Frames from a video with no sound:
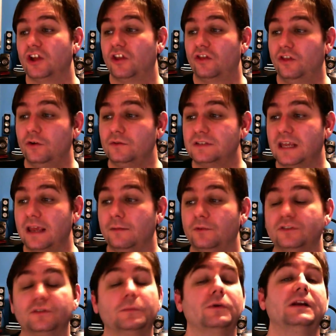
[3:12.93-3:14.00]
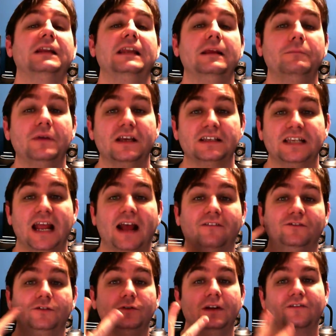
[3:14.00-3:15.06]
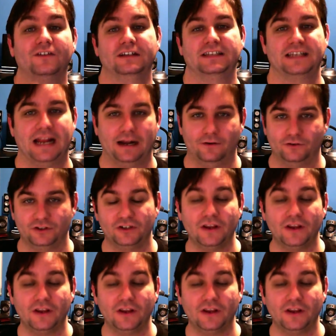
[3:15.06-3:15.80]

those cables are pretty neat because they have two different standards.